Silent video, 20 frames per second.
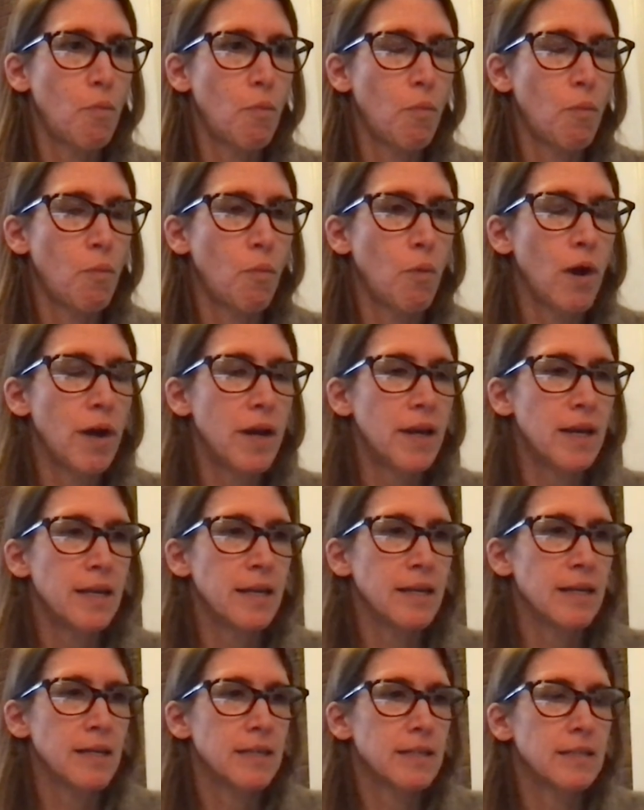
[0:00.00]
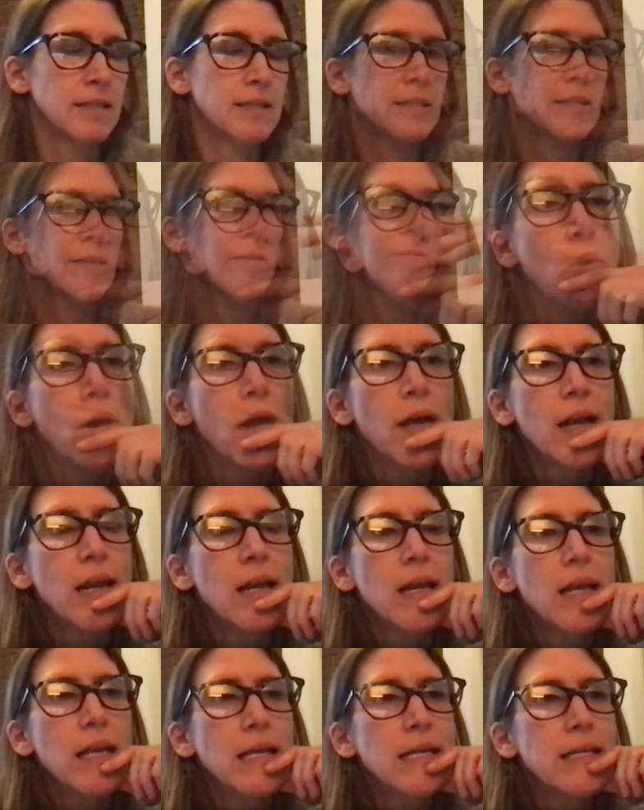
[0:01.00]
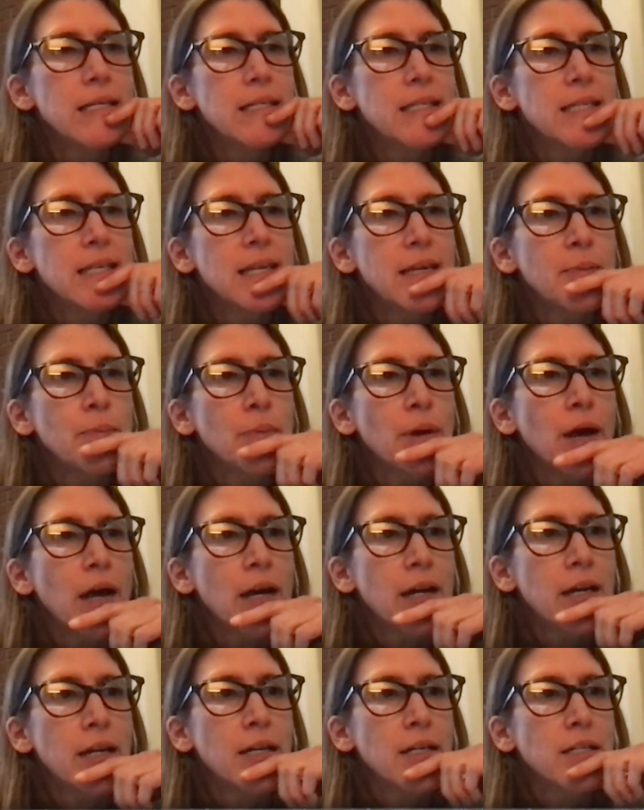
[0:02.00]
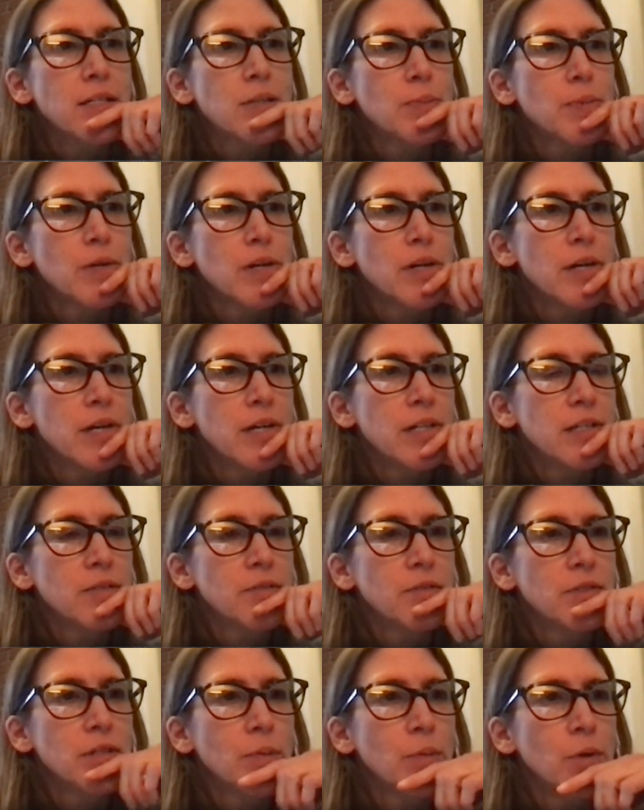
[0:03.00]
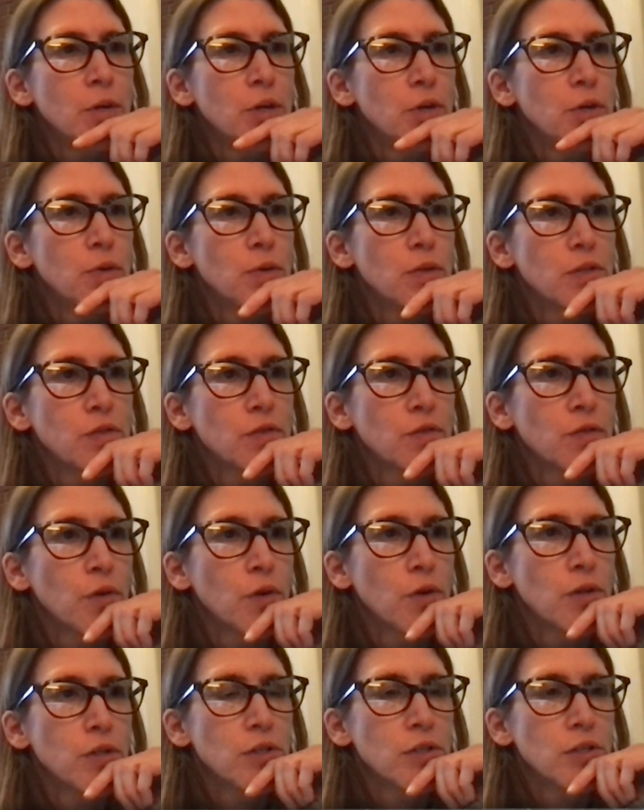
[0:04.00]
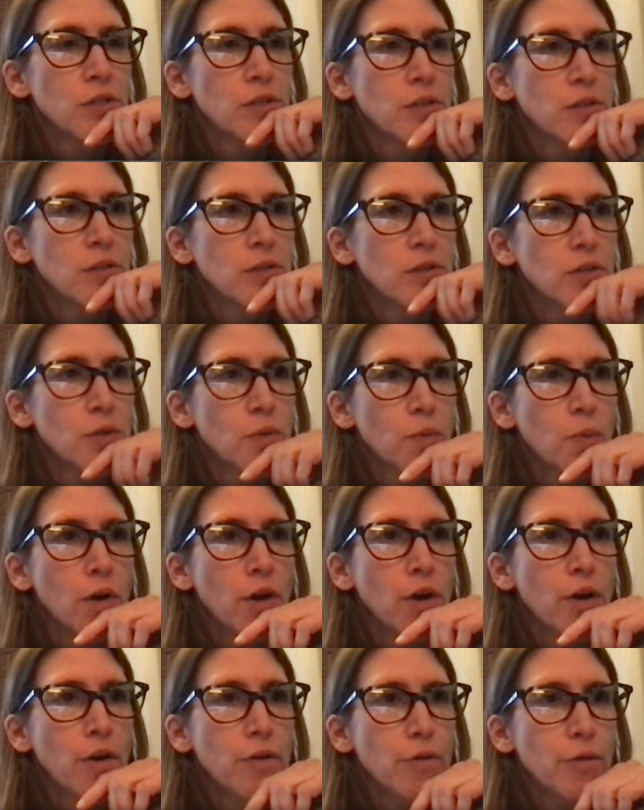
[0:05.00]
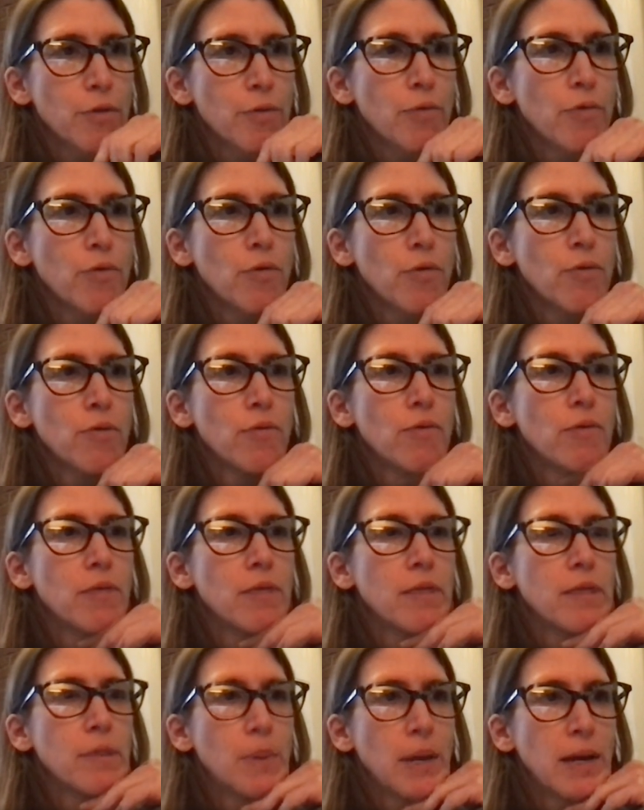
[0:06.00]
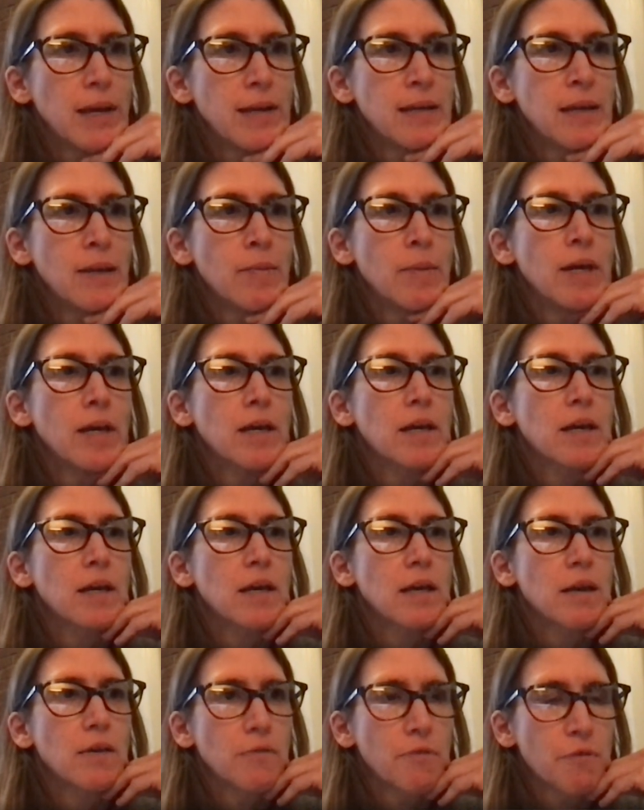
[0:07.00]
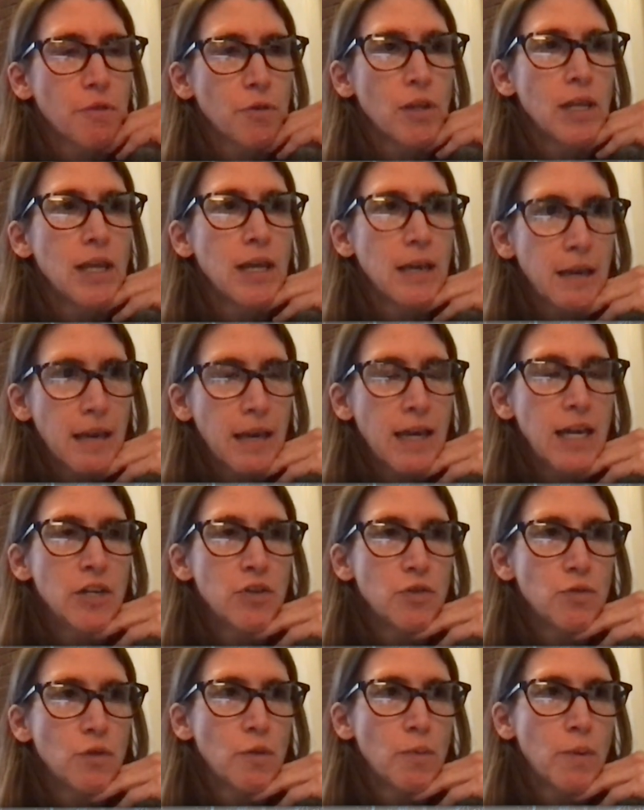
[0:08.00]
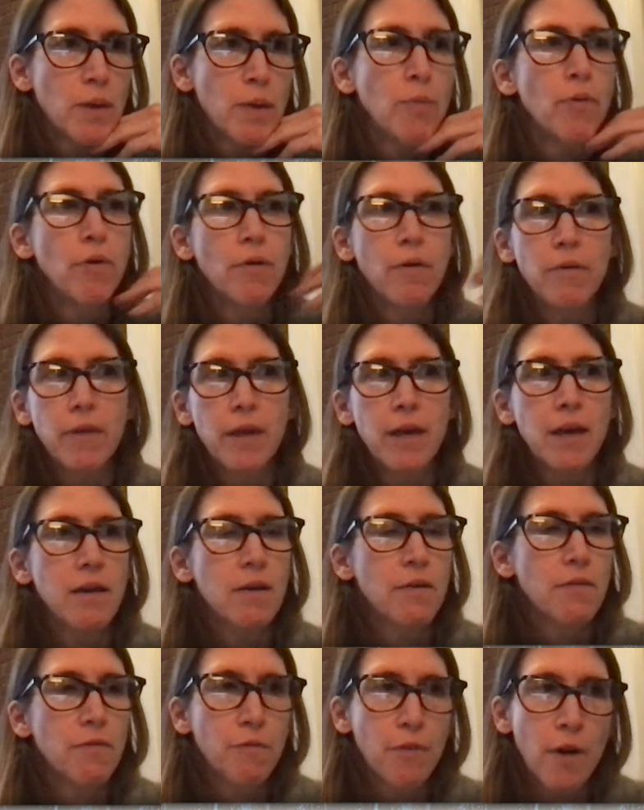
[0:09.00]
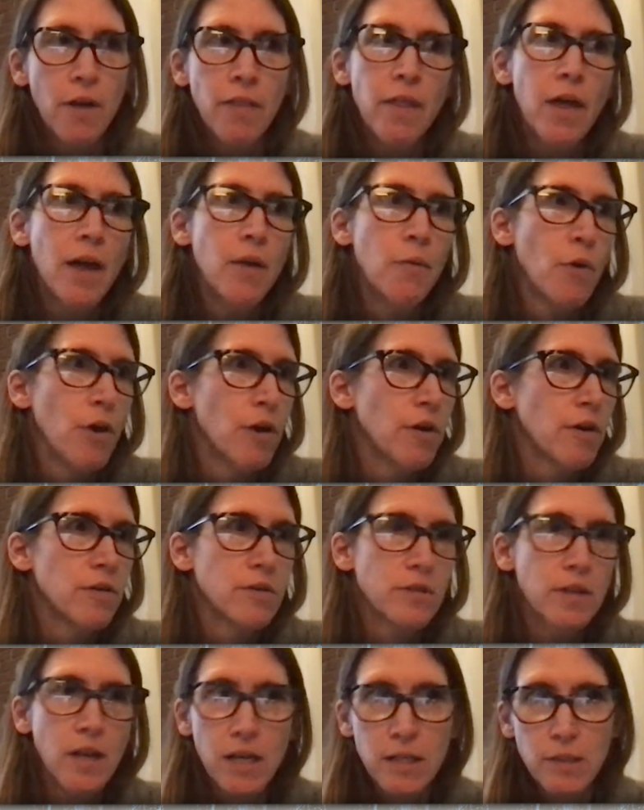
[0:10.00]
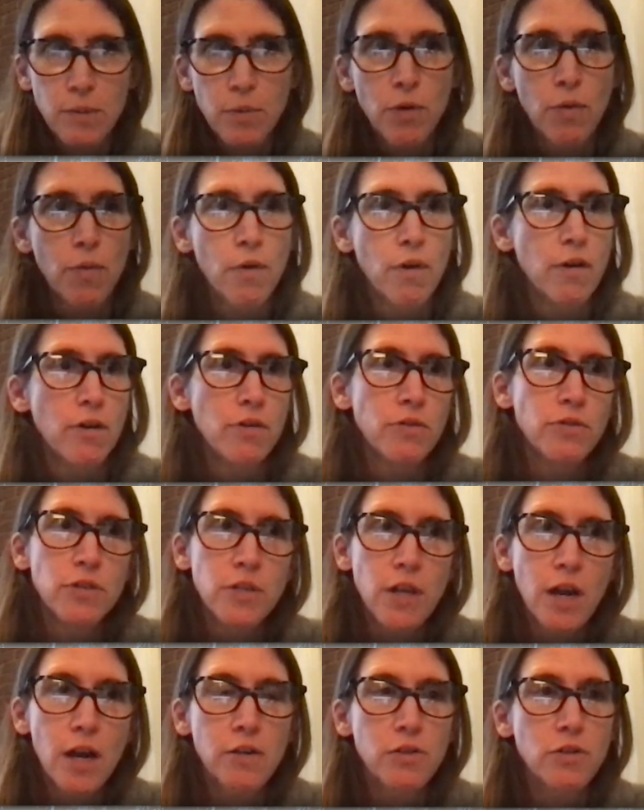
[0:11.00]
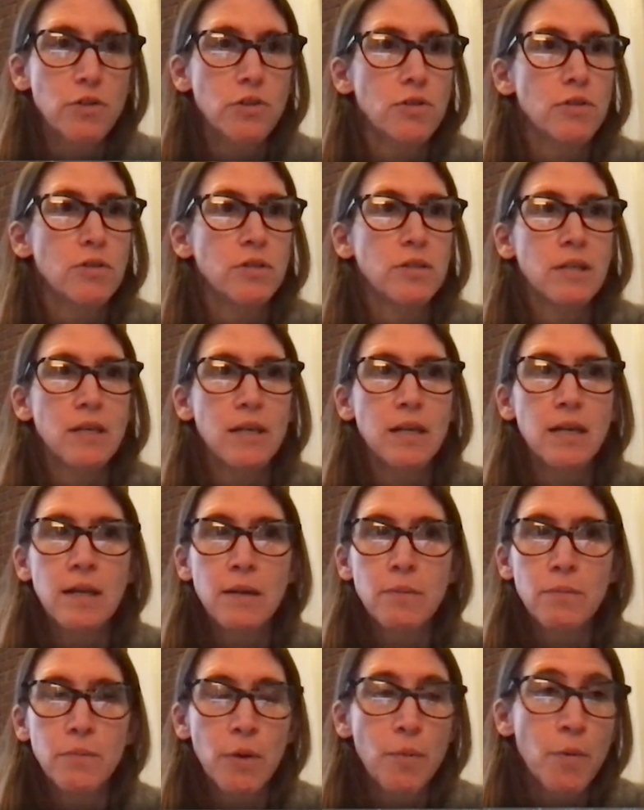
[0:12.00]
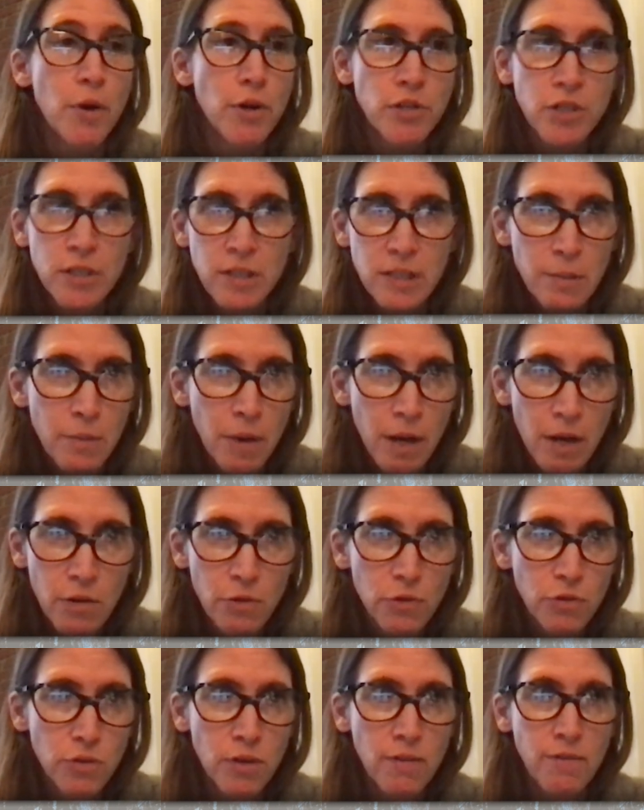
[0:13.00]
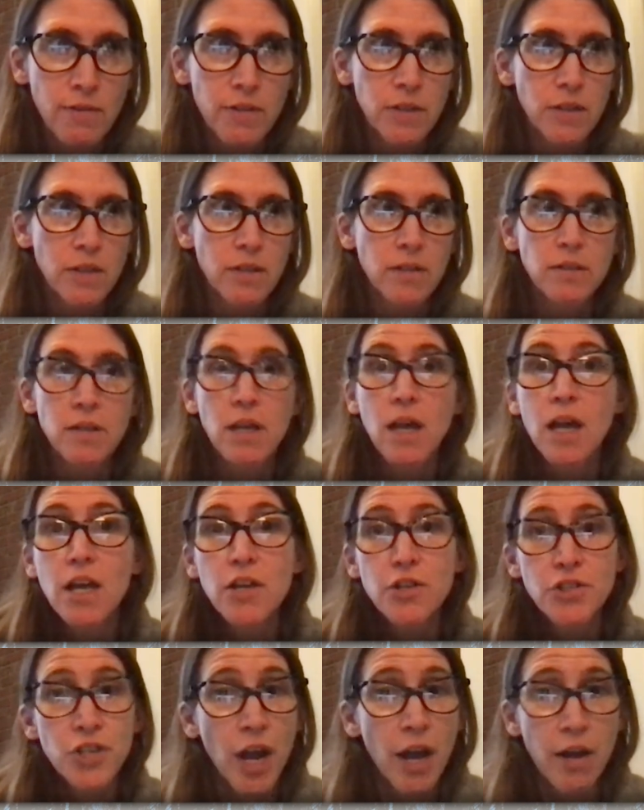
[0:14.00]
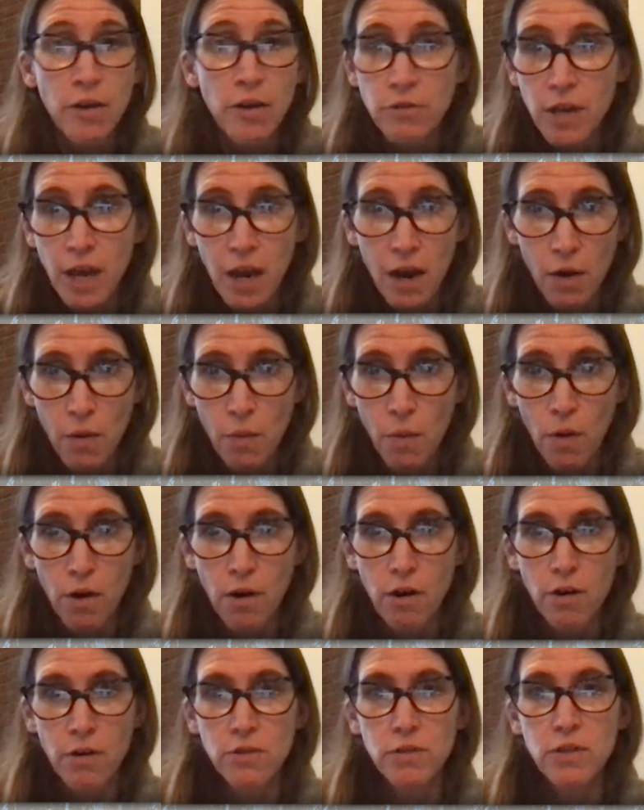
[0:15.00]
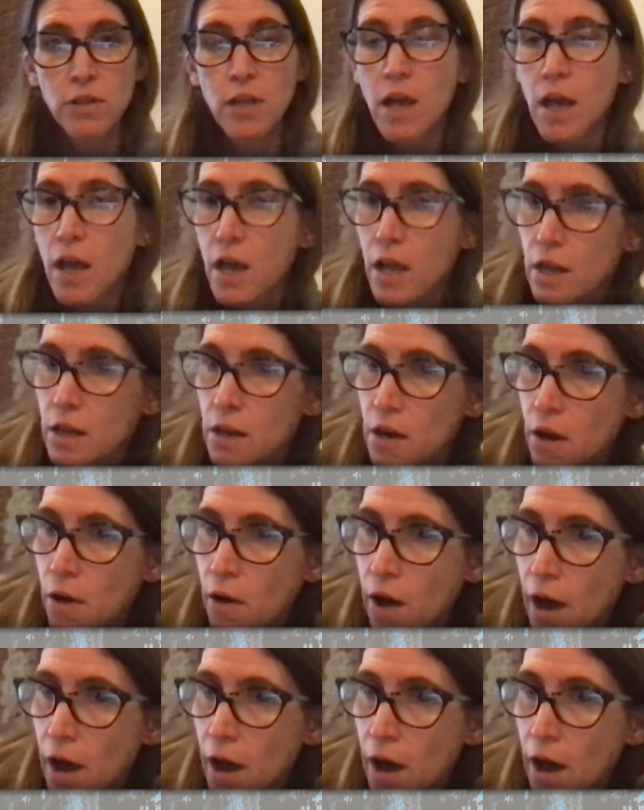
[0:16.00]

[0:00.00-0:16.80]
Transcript: what is what is the embodied experience of someone who was forced to work through the pandemic fully engaged with people like frontline workers, hospital workers, doctors, EM, emergency medical services, childcare workers. Sure. You know,